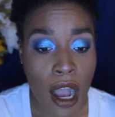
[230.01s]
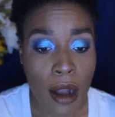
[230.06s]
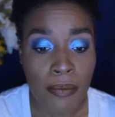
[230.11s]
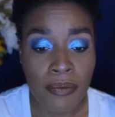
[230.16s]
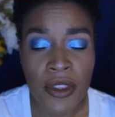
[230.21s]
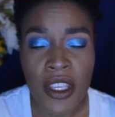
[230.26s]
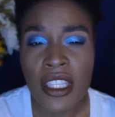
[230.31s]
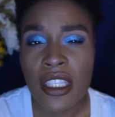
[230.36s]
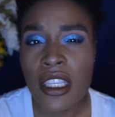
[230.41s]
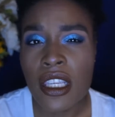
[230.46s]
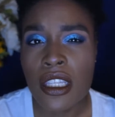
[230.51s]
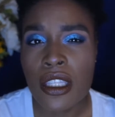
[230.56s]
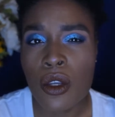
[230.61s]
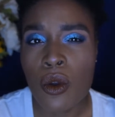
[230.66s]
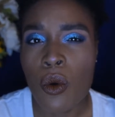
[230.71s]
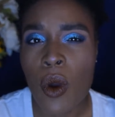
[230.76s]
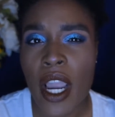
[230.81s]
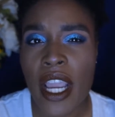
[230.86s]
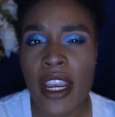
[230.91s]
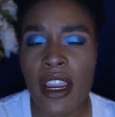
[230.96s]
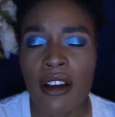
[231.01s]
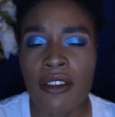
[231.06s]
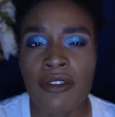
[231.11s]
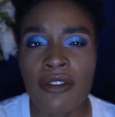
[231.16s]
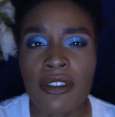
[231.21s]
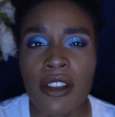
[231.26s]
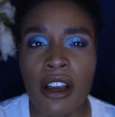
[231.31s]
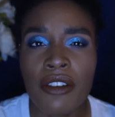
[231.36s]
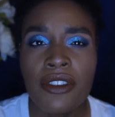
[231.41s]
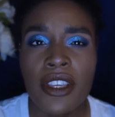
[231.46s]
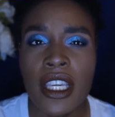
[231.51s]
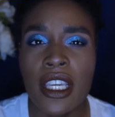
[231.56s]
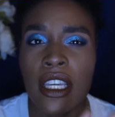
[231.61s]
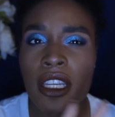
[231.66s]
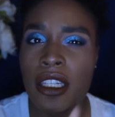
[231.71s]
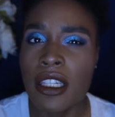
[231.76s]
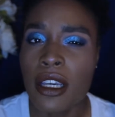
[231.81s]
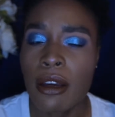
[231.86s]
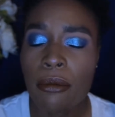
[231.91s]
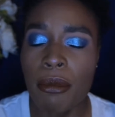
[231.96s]
This is quite a fluffy
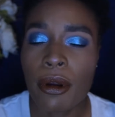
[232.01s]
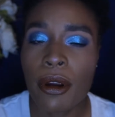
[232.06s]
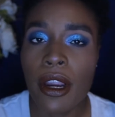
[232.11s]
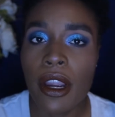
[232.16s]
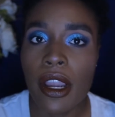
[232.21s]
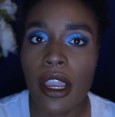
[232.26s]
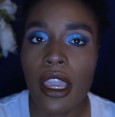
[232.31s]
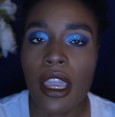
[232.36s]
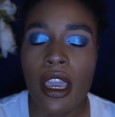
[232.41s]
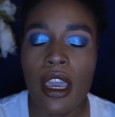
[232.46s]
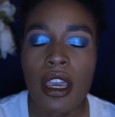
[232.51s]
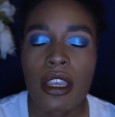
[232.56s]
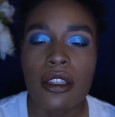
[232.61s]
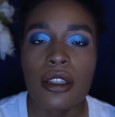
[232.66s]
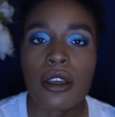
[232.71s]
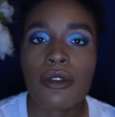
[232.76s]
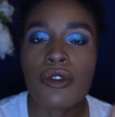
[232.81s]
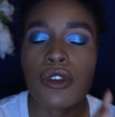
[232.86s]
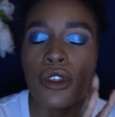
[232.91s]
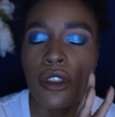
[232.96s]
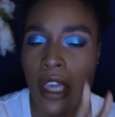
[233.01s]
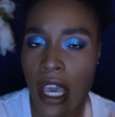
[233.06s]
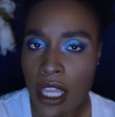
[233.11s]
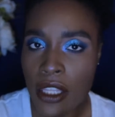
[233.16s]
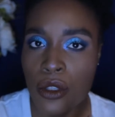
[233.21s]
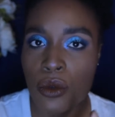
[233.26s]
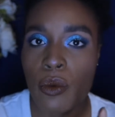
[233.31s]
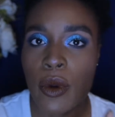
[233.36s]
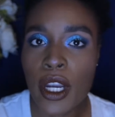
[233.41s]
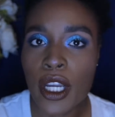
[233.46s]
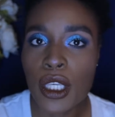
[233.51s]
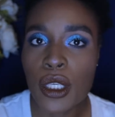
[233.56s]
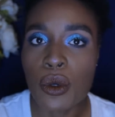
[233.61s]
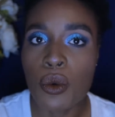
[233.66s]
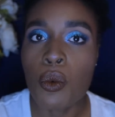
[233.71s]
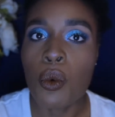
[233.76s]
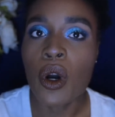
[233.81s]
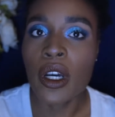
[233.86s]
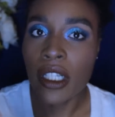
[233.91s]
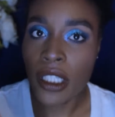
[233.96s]
contemporary, so if that's where you
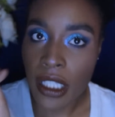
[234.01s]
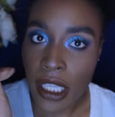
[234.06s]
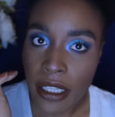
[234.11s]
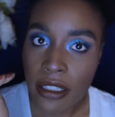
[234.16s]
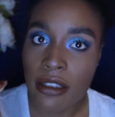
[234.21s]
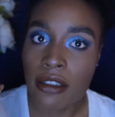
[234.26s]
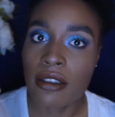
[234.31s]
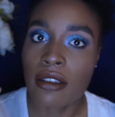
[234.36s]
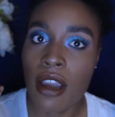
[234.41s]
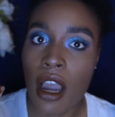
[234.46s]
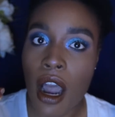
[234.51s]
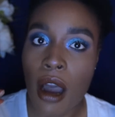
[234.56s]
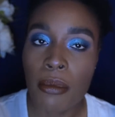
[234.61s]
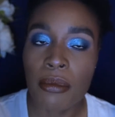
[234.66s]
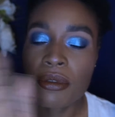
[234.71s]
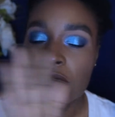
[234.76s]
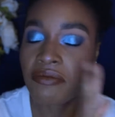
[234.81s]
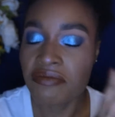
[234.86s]
want to, like, stop,